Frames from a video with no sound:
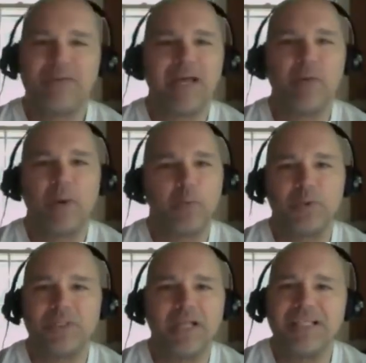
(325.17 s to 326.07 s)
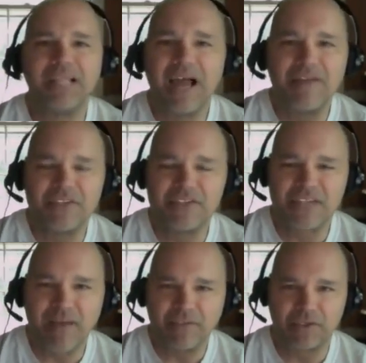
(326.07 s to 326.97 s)
it out while we're alive in this
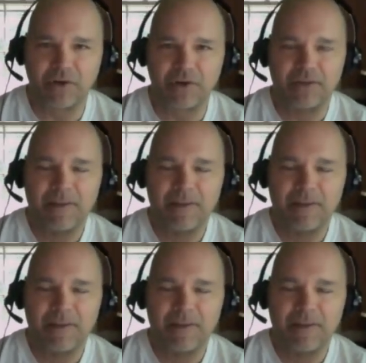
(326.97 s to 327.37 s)
avatar